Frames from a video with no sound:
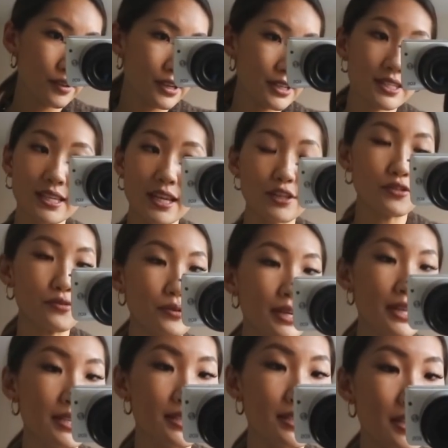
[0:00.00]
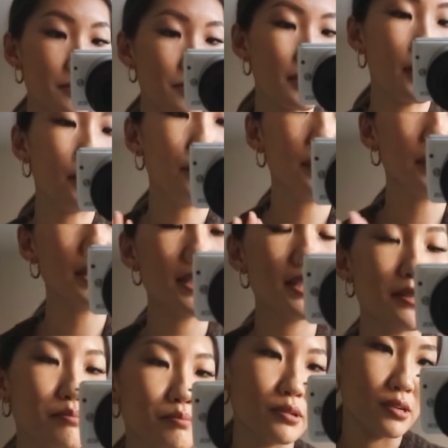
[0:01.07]
for accessories, keeping it really
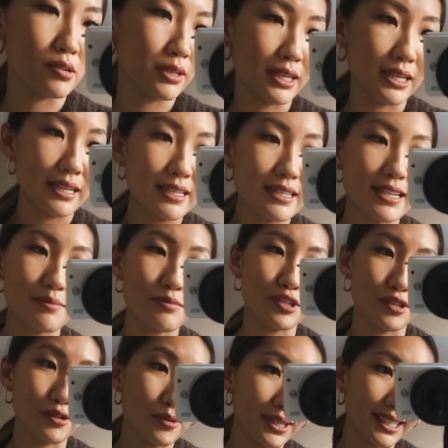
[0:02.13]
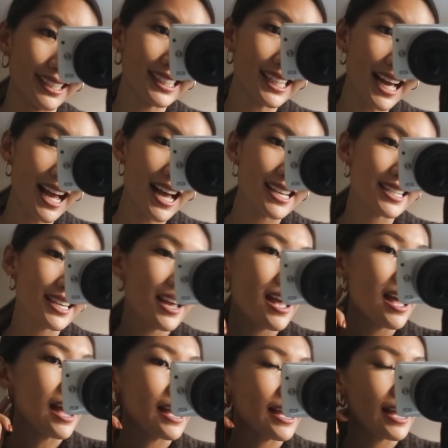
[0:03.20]
simple because I'm just going to class,
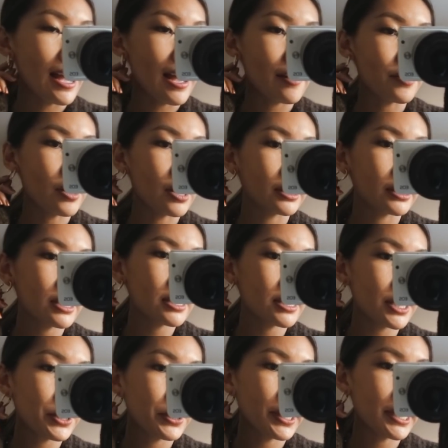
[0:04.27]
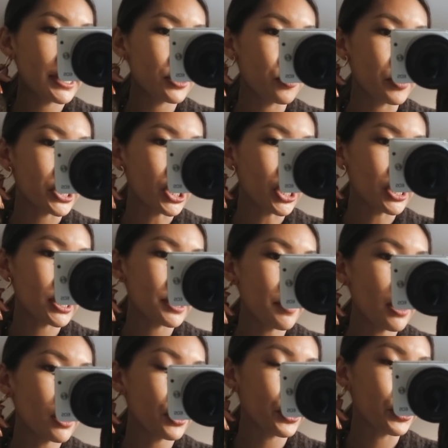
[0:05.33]
I have on these earrings, which are
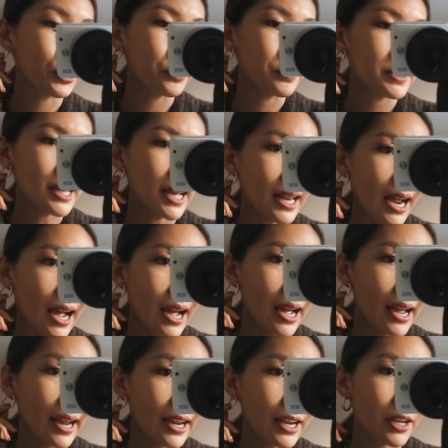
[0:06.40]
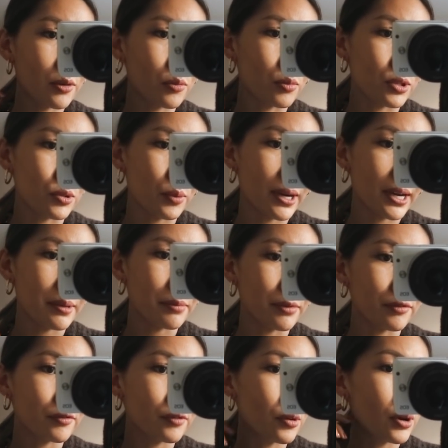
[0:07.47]
smaller hoops that I was wearing
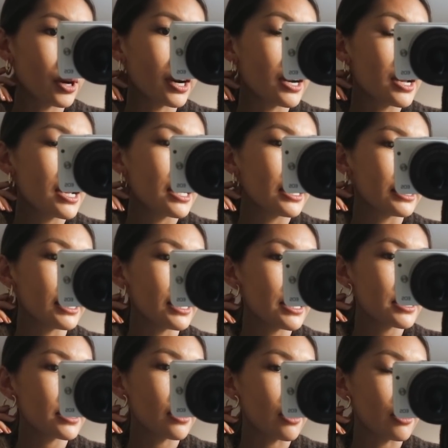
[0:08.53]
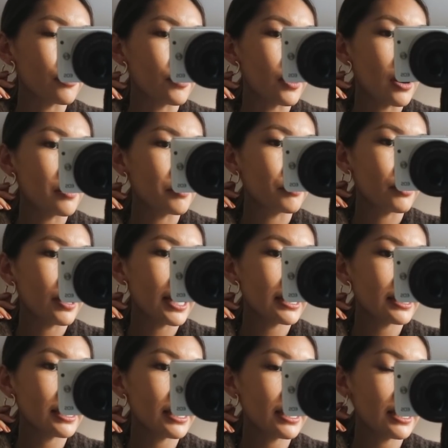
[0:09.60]
before. These are from
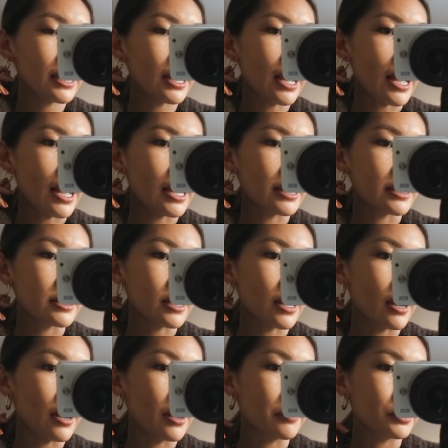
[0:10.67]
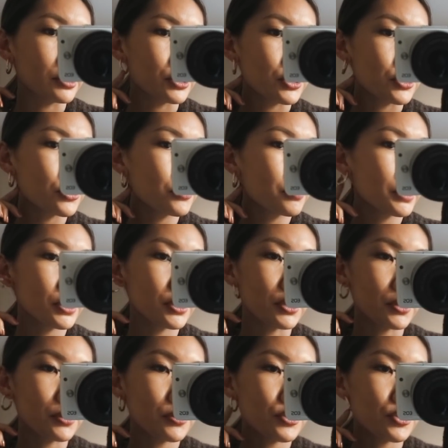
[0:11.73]
Brandy and um, they're just super
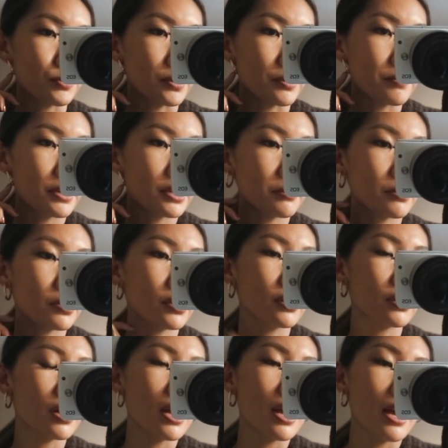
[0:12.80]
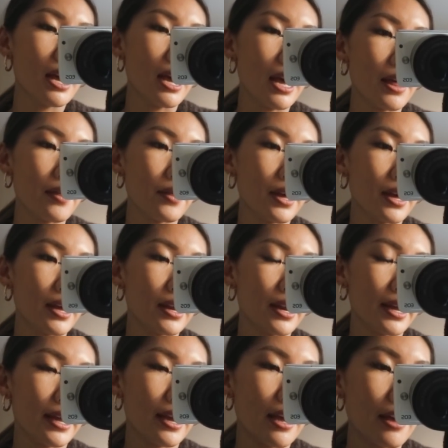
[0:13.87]
cute, super minimal. And then
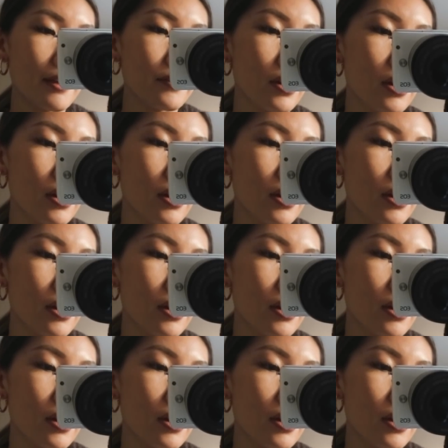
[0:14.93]
I have